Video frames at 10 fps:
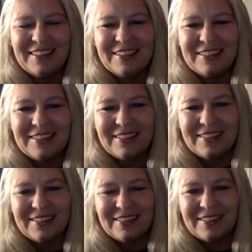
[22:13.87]

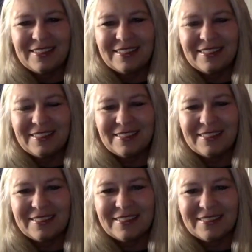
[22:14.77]

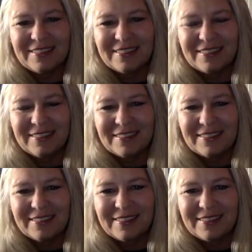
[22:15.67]

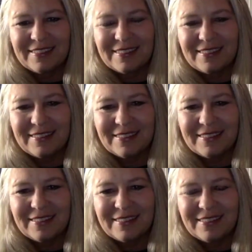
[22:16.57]

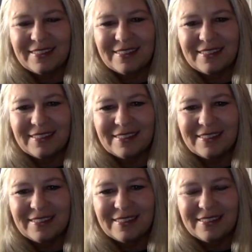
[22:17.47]

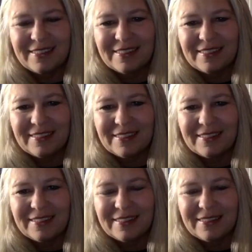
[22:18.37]

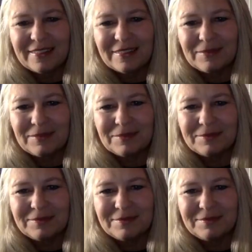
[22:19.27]

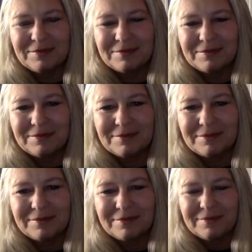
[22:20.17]

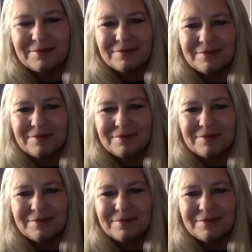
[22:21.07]
The person shown says nothing.